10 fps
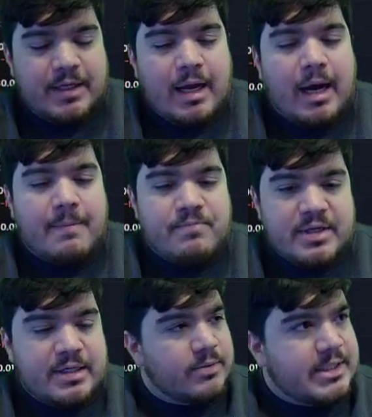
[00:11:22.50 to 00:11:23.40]

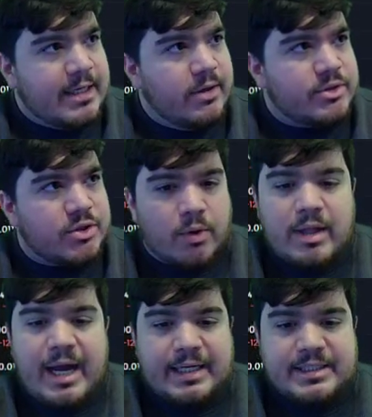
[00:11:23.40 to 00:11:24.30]
Ditto,
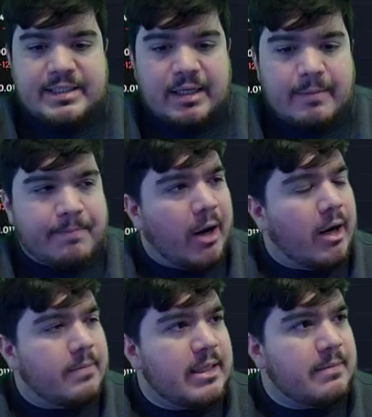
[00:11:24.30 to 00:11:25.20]
Snorlax,
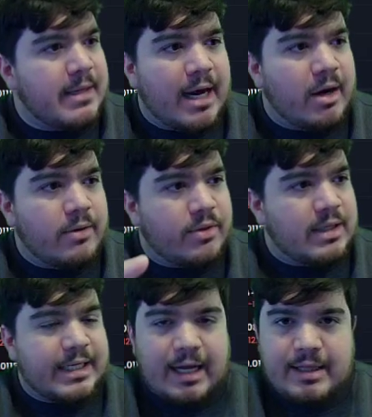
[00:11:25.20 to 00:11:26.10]
Palmy, Meowth,
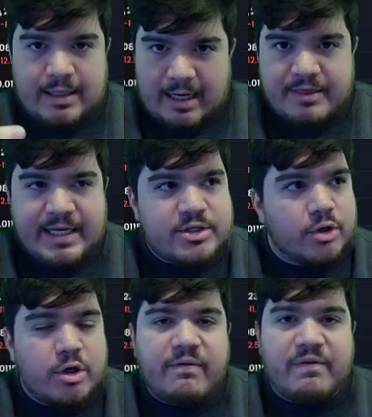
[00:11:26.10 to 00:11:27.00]
like, these are
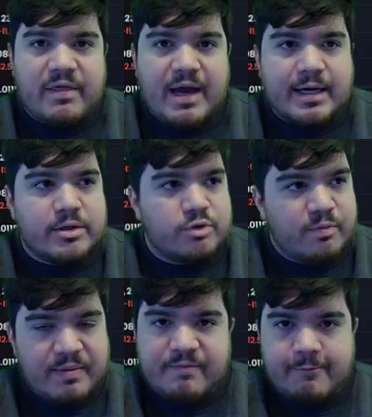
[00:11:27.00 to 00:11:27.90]
good faith actors who've
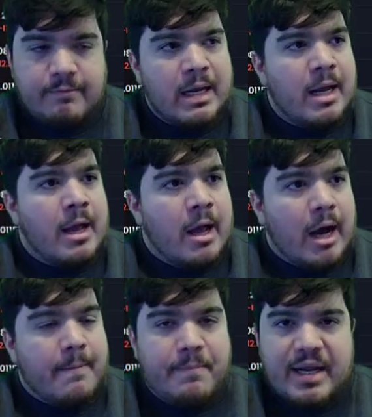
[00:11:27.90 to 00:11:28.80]
been
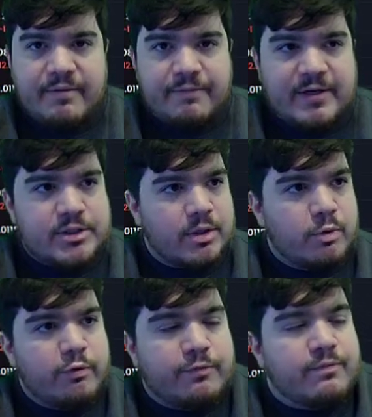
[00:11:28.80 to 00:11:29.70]

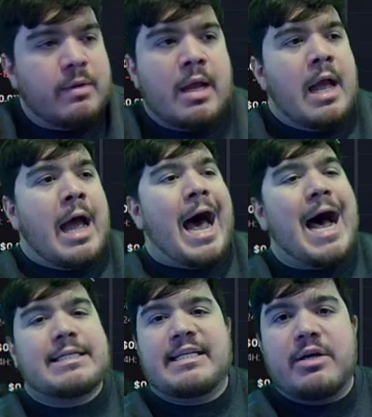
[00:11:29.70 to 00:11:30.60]
who've
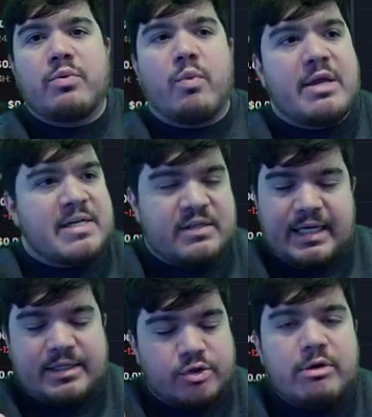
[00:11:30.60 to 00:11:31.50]
acted in a way that's
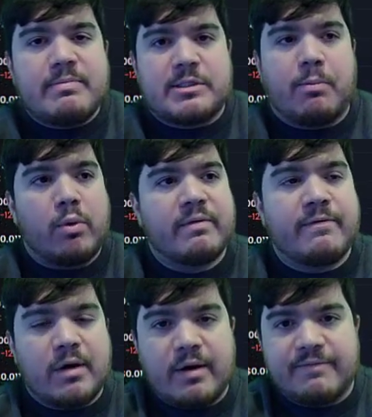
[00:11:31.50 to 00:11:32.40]
extremely supportive
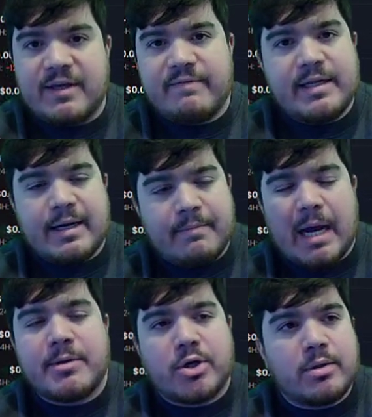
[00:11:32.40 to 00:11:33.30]
of EEVEE, and
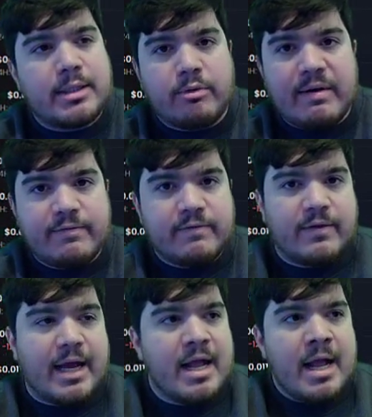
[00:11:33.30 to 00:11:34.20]
I'm eternally grateful for
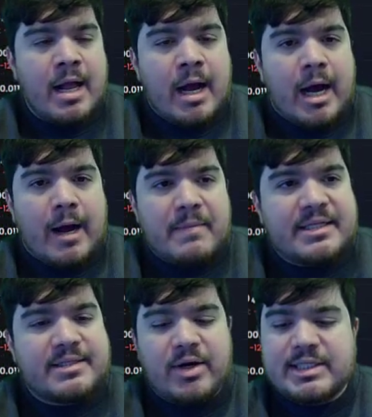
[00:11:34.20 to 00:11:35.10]
that. It
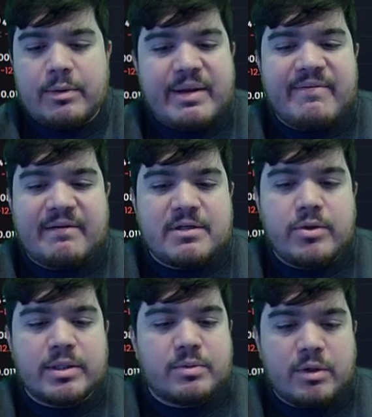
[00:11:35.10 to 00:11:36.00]
sucks that we even have to do this.